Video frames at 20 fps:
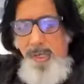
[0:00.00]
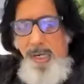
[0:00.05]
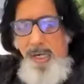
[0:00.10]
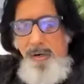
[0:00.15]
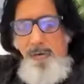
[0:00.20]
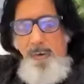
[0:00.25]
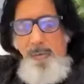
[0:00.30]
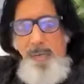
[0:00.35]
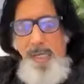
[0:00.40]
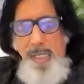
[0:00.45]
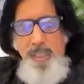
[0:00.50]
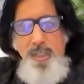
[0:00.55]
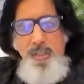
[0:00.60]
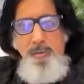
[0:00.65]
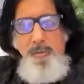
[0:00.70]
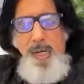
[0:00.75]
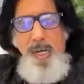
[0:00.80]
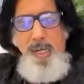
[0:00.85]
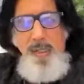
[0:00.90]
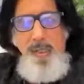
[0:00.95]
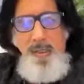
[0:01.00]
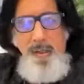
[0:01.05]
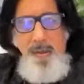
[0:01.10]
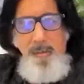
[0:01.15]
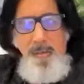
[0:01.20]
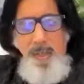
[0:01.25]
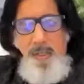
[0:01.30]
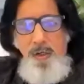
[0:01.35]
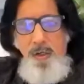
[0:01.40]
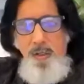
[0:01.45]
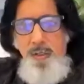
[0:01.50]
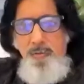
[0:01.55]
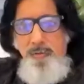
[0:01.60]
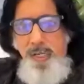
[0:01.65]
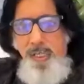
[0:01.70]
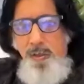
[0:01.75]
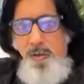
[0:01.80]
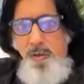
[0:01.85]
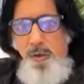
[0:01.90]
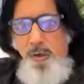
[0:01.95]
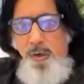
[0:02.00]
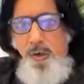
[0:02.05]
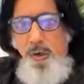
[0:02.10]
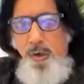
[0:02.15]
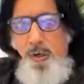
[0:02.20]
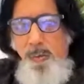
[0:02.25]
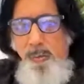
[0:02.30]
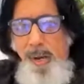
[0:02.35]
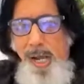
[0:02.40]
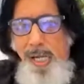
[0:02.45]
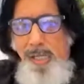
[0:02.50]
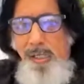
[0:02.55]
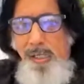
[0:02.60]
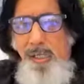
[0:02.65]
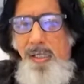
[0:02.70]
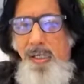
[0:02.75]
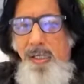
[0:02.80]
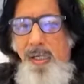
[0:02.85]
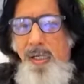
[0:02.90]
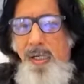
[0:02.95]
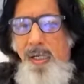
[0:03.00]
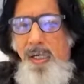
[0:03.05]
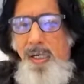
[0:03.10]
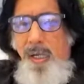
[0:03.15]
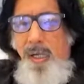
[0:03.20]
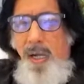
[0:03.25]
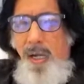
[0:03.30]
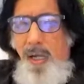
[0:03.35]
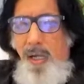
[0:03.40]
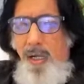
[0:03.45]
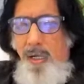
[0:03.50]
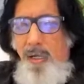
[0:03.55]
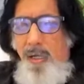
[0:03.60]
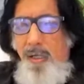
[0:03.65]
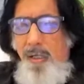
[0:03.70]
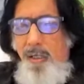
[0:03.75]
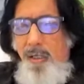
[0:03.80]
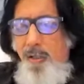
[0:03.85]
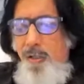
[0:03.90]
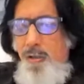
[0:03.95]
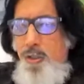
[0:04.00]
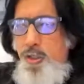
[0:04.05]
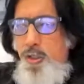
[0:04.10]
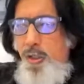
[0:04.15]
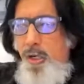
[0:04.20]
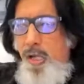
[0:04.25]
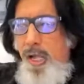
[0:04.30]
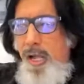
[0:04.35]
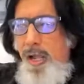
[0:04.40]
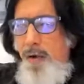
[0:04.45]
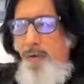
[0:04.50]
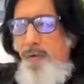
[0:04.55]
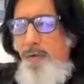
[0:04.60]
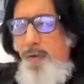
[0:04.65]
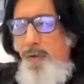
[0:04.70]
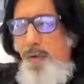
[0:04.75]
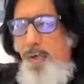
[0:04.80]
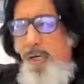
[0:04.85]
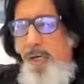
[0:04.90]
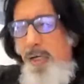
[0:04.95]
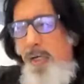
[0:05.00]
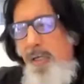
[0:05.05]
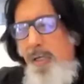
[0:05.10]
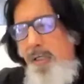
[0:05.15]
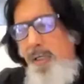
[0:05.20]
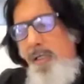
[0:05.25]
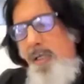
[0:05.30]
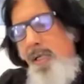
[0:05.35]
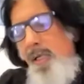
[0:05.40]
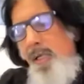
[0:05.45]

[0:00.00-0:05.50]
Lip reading: kind of a benchmark, because when you look back, you should have your,